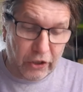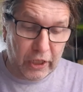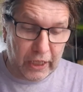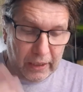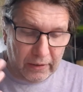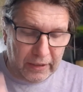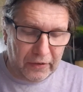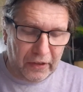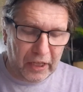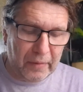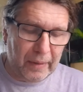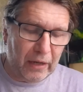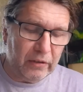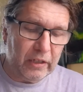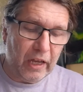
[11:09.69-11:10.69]
The interesting thing
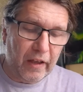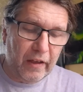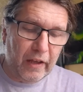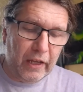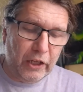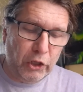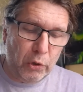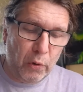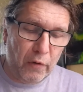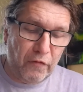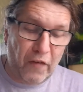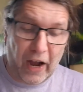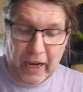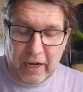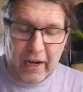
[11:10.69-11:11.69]
about your
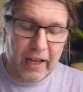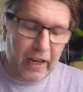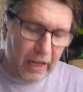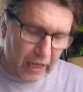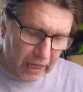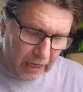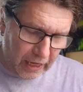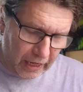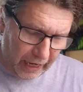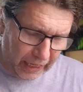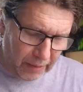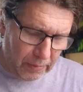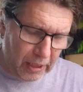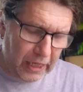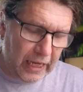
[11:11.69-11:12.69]
final uh,
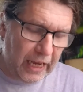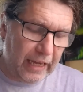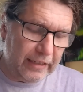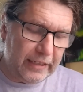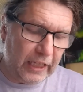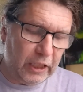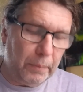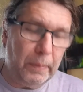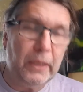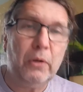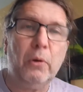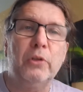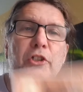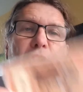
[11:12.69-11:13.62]
animal here is that the bighorn